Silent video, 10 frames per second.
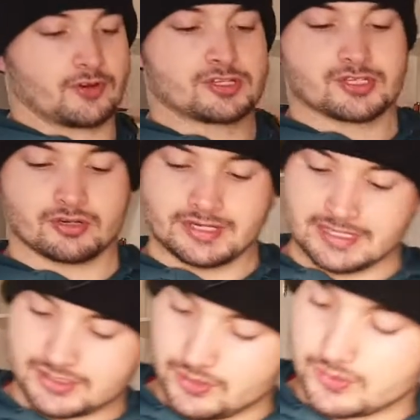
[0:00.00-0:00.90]
first, you're gonna
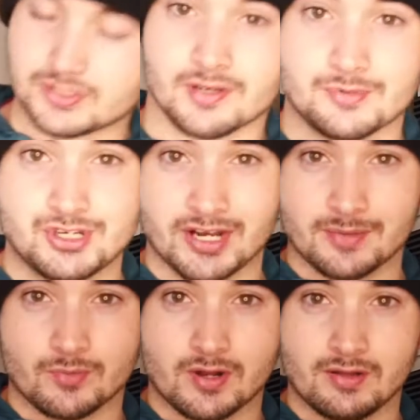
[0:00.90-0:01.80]
get you some
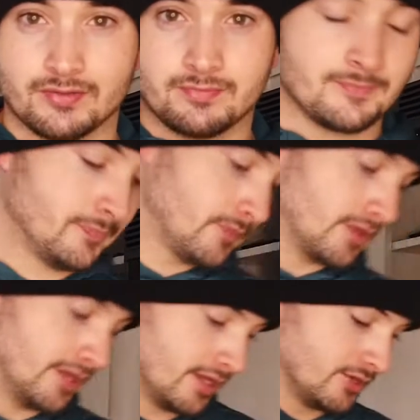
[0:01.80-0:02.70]
chicken broth,
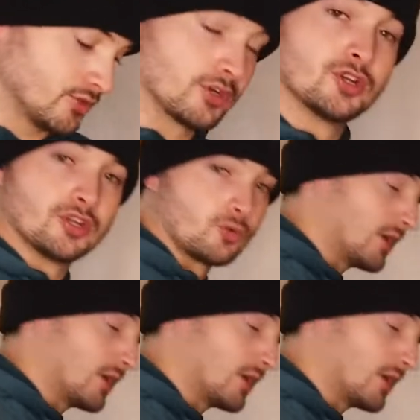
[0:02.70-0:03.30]
and you're gonna cook